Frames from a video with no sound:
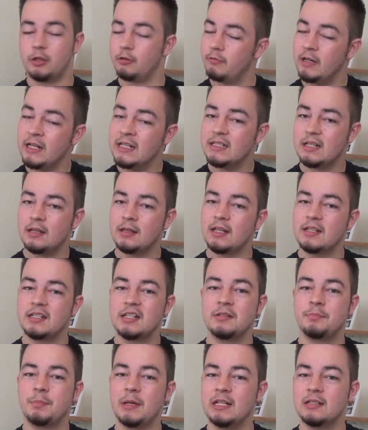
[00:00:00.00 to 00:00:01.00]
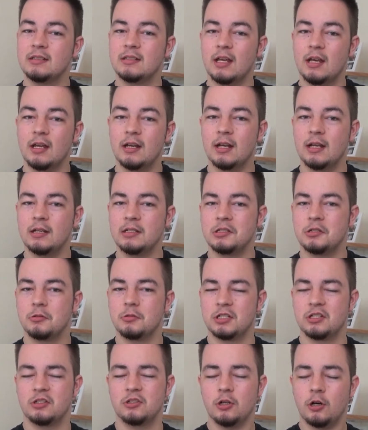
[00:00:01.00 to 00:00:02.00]
The reason this is being turned
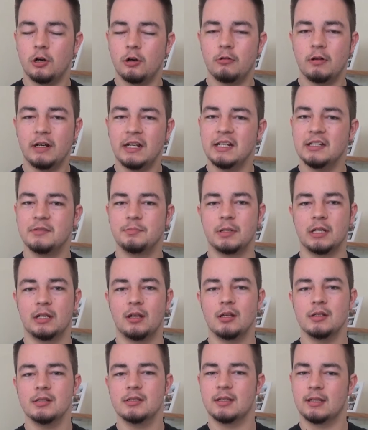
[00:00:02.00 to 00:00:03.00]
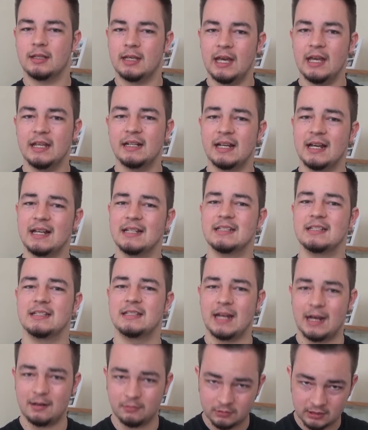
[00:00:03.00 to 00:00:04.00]
into a story is because the kid has
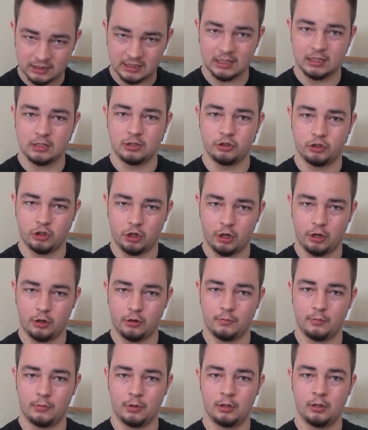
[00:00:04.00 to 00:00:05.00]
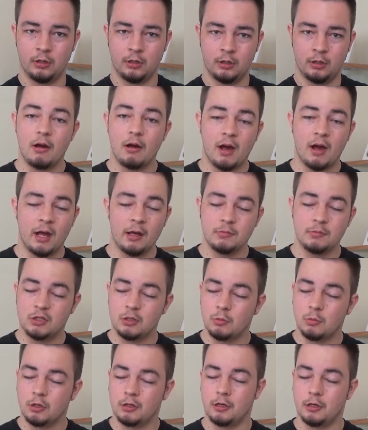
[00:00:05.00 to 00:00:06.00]
Down syndrome. I am
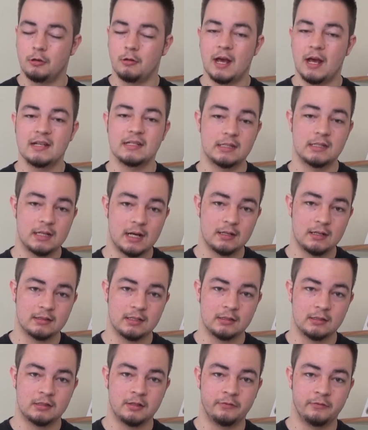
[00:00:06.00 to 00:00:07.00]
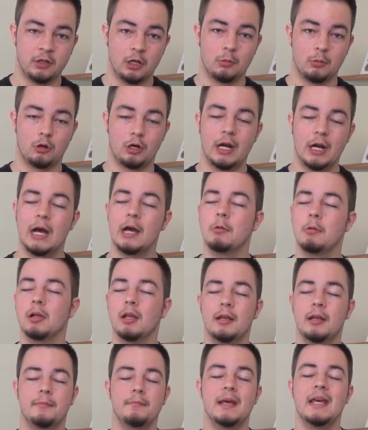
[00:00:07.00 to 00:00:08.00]
someone who has a dark sense of humour and I
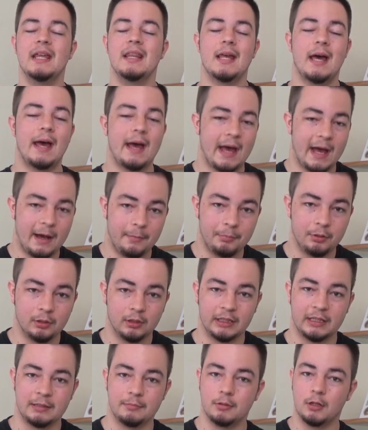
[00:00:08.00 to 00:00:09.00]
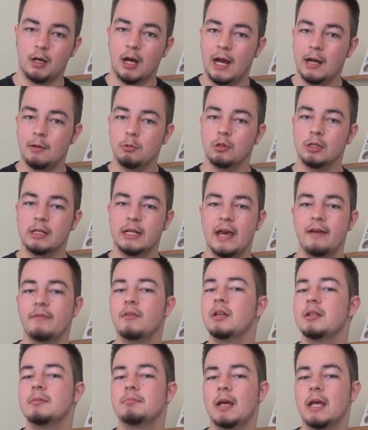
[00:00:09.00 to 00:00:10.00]
will admit that happily, but I will
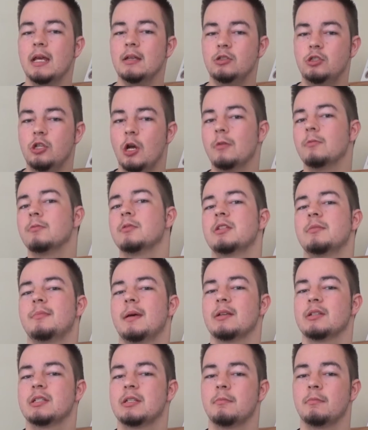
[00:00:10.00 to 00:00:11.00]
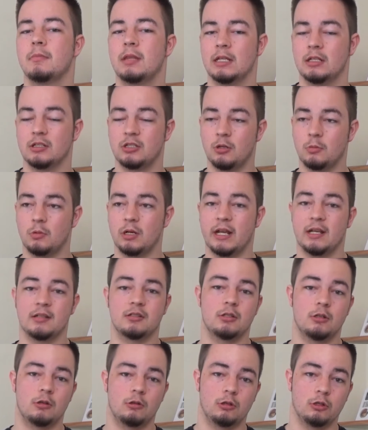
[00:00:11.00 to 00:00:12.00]
never make jokes about something someone
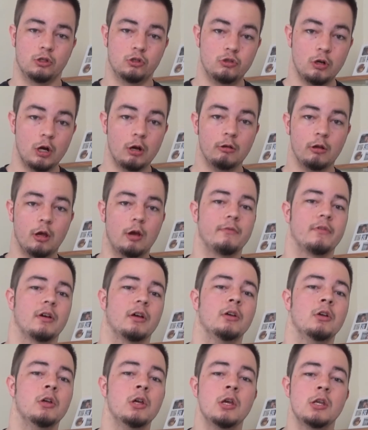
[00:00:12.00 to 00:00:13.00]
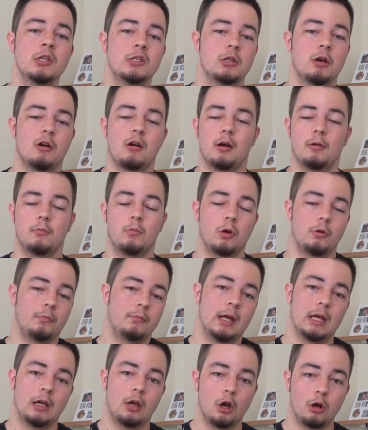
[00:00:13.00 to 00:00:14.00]
has no control over. So I
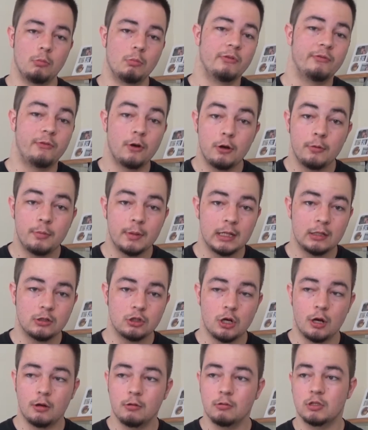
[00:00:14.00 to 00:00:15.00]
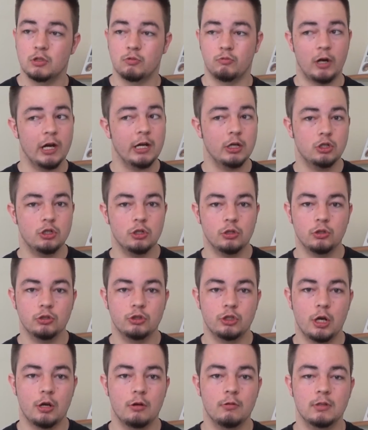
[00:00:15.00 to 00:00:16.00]
won't make homophobic jokes, racial
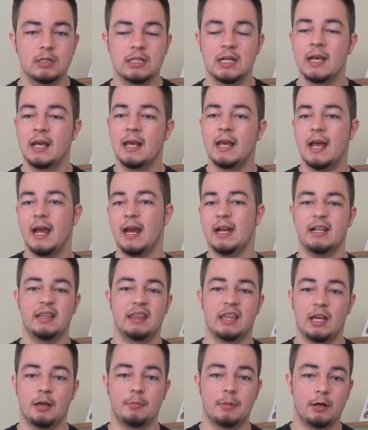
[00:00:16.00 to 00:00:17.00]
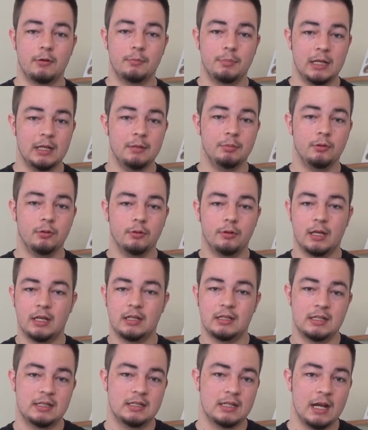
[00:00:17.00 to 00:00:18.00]
jokes, anything about people
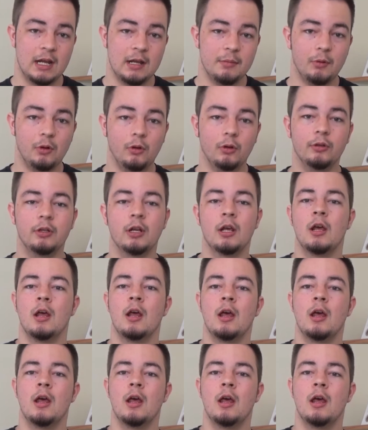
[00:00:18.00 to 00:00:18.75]
that are disabled.